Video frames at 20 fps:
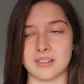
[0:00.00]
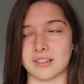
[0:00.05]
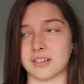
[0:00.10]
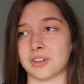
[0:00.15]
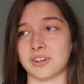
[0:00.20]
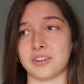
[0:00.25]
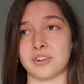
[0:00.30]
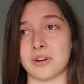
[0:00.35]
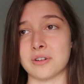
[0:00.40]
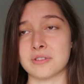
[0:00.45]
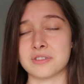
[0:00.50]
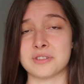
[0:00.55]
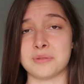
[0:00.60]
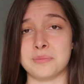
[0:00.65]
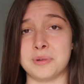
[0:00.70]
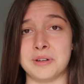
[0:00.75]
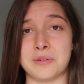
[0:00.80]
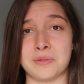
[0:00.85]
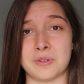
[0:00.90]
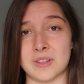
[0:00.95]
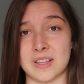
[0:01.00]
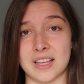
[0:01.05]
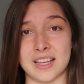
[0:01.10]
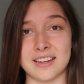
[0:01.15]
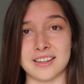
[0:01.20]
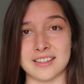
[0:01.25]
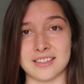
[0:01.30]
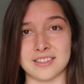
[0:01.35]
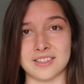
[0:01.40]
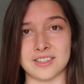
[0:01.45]
Could also be
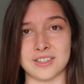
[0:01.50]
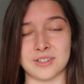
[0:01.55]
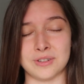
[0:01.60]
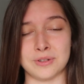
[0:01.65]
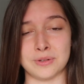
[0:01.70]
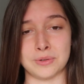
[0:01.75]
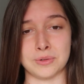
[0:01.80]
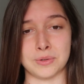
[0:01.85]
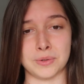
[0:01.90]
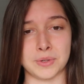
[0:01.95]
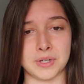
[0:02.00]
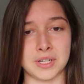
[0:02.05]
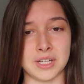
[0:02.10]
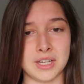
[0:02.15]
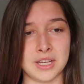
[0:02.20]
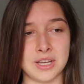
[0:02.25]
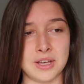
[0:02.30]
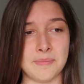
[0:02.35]
related to